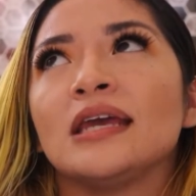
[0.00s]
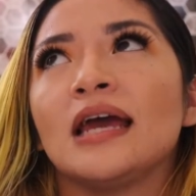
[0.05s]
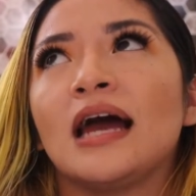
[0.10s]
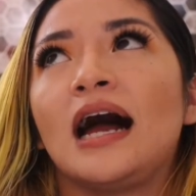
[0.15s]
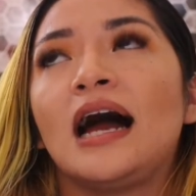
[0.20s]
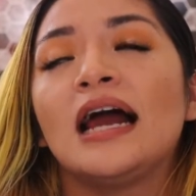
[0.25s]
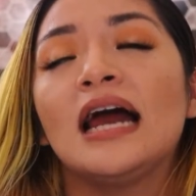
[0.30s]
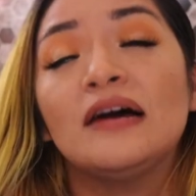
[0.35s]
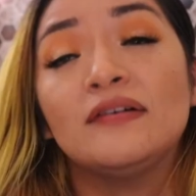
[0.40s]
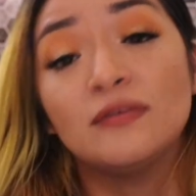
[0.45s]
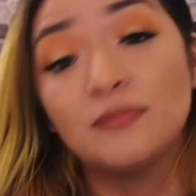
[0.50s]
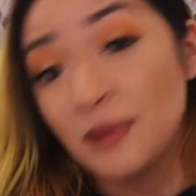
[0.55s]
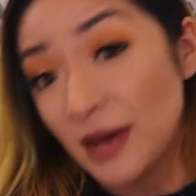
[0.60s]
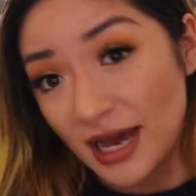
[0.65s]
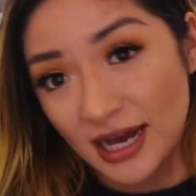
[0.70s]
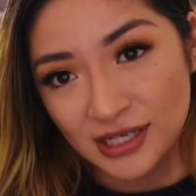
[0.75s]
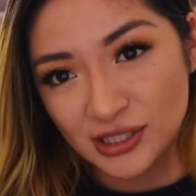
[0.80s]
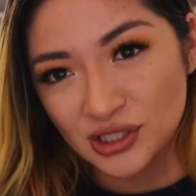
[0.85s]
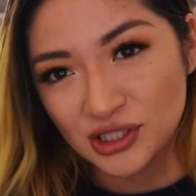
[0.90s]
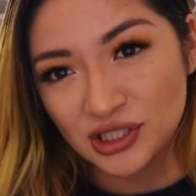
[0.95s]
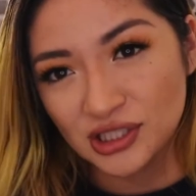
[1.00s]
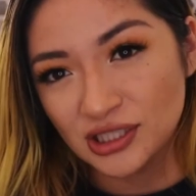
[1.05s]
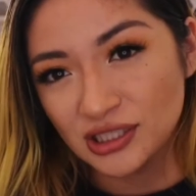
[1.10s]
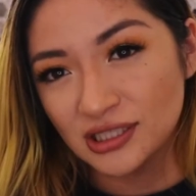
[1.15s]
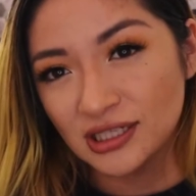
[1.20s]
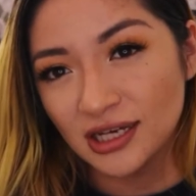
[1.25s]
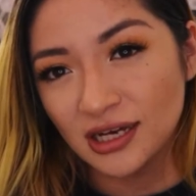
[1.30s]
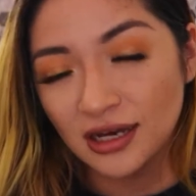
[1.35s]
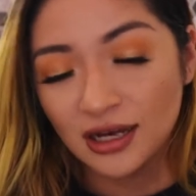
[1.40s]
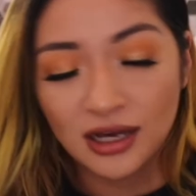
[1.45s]
I have a
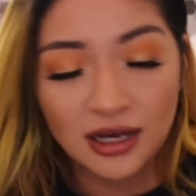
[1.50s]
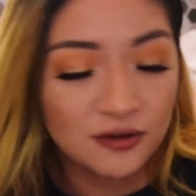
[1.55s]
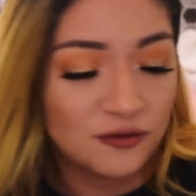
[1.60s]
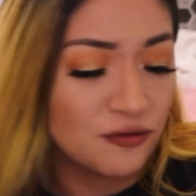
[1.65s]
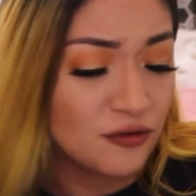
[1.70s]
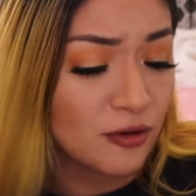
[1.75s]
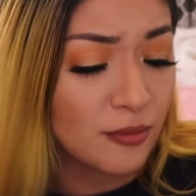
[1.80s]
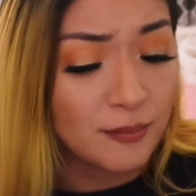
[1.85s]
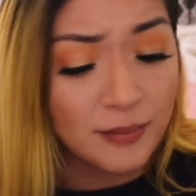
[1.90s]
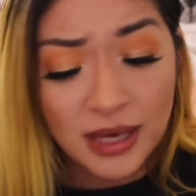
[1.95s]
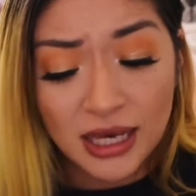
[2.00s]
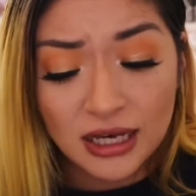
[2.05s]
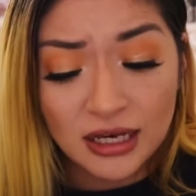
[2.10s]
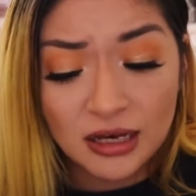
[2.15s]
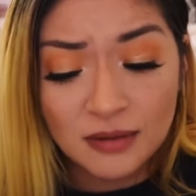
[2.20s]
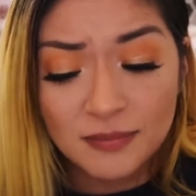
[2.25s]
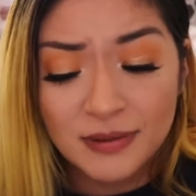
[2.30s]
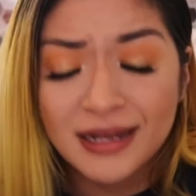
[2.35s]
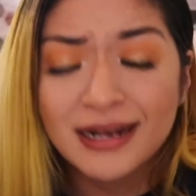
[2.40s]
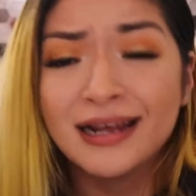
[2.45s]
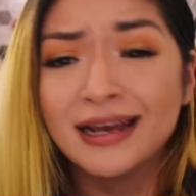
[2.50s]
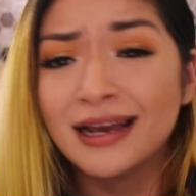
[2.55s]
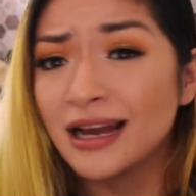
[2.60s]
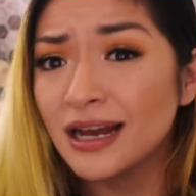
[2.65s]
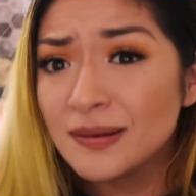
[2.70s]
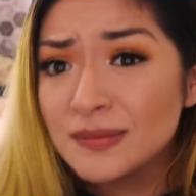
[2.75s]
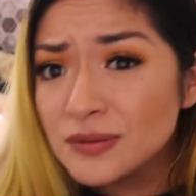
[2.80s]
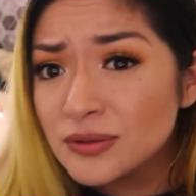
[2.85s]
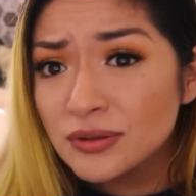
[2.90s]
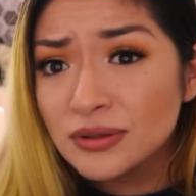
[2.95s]
passion of makeup and I
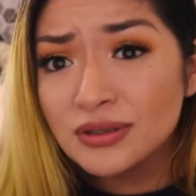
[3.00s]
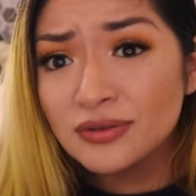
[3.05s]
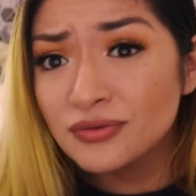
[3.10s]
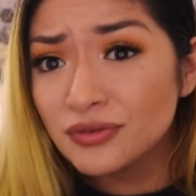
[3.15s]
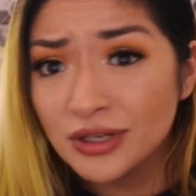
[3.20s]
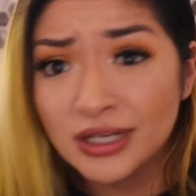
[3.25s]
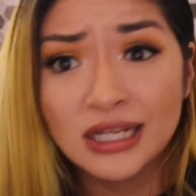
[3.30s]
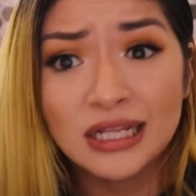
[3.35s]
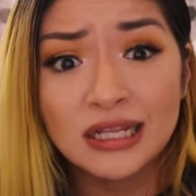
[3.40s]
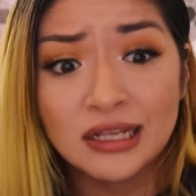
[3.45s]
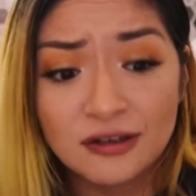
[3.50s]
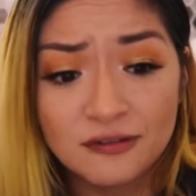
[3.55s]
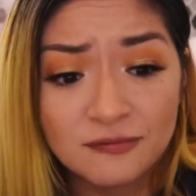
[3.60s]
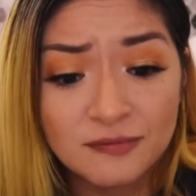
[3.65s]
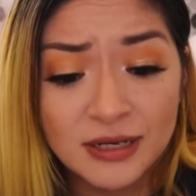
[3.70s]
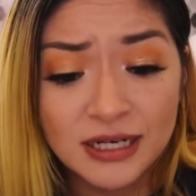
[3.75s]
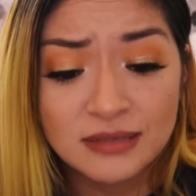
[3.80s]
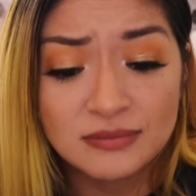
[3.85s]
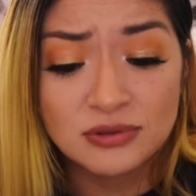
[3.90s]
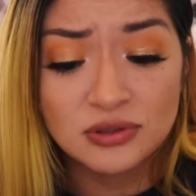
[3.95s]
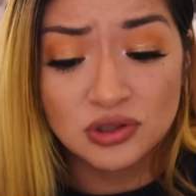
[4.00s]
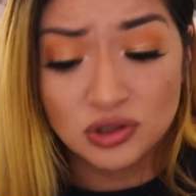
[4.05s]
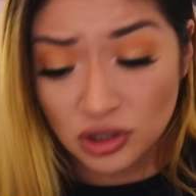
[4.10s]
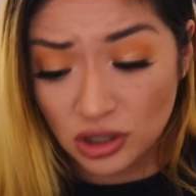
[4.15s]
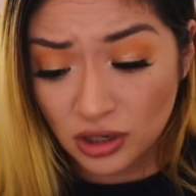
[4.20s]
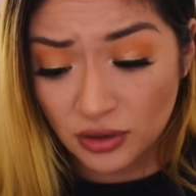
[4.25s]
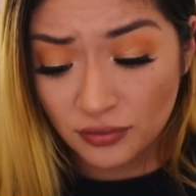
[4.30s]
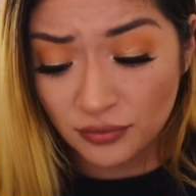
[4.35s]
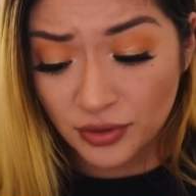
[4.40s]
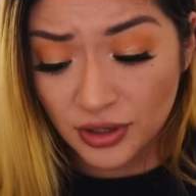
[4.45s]
absolutely freaking love makeup to start
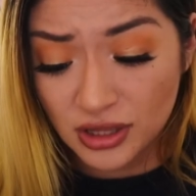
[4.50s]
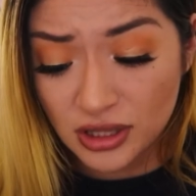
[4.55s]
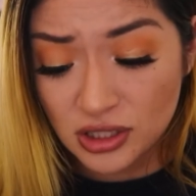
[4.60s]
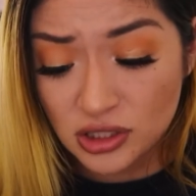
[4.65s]
off with.